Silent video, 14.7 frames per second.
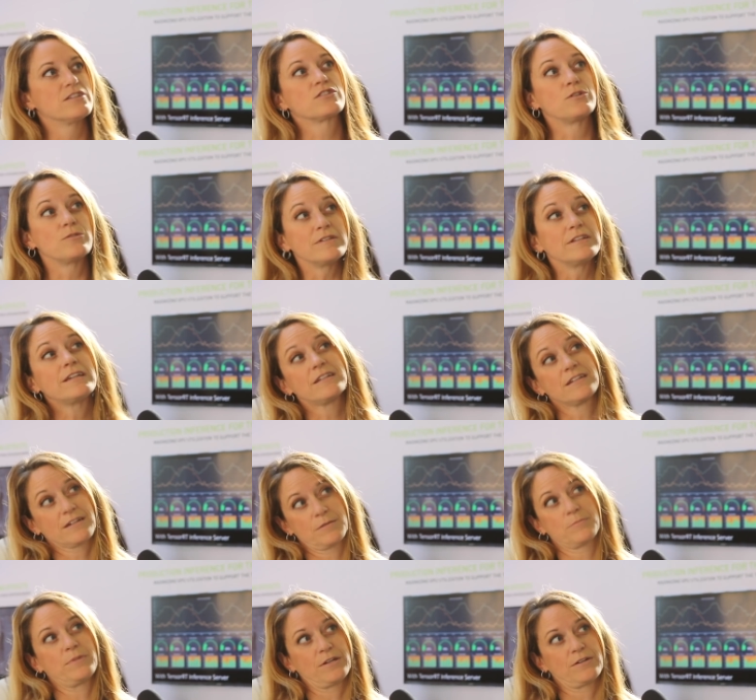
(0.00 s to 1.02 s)
so you need to
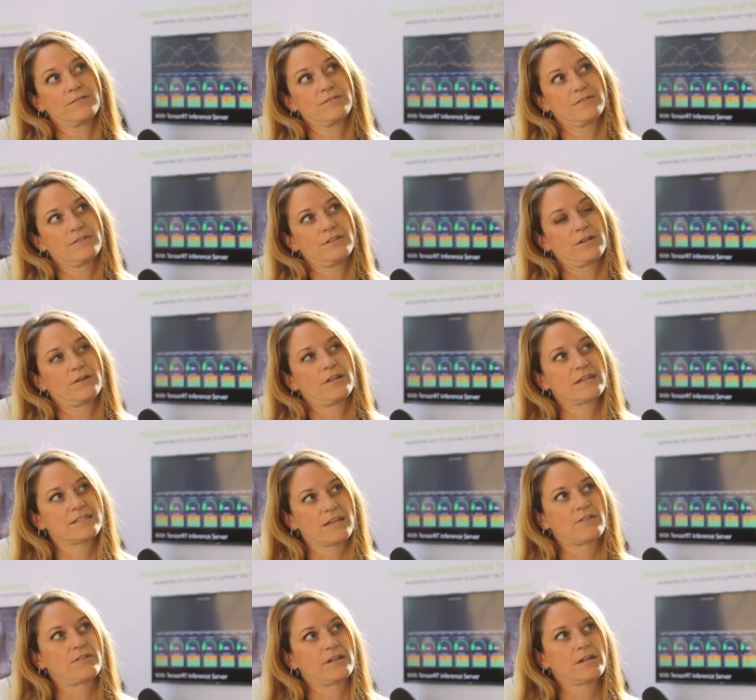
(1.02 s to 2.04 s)
compute you know
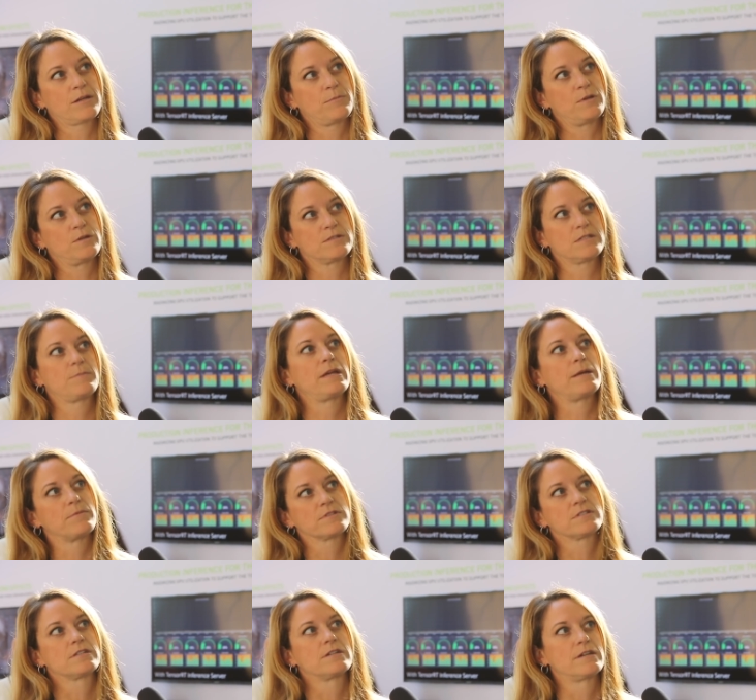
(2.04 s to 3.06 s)
accelerated compute to be
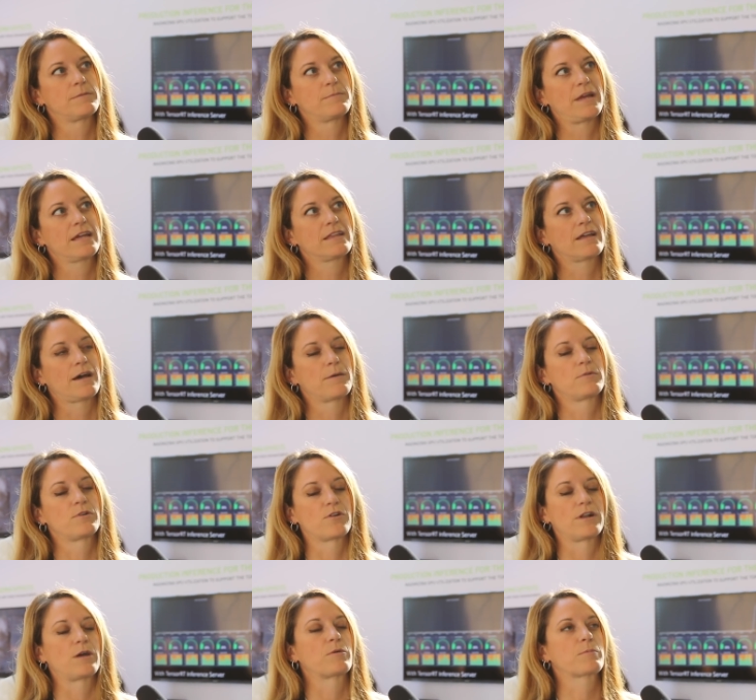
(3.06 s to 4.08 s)
able to make that
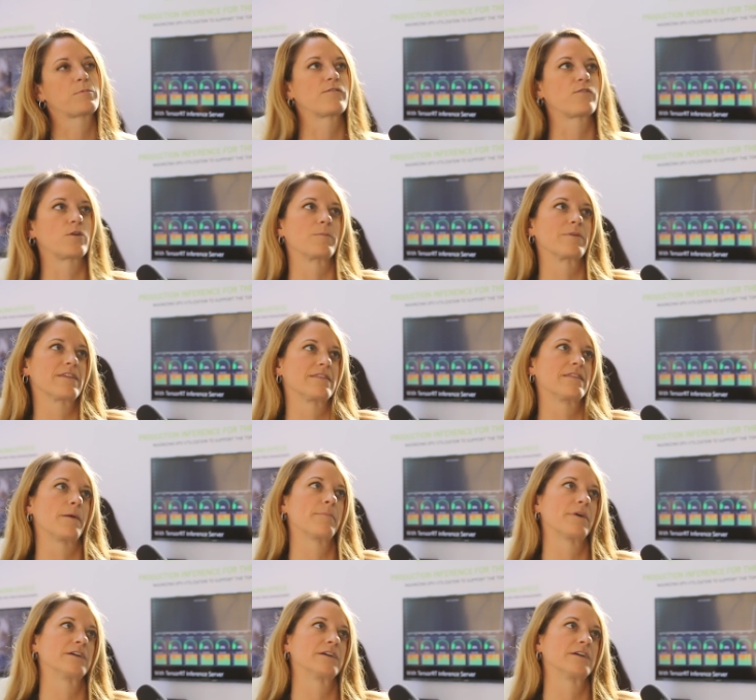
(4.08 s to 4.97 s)
neural network perform within that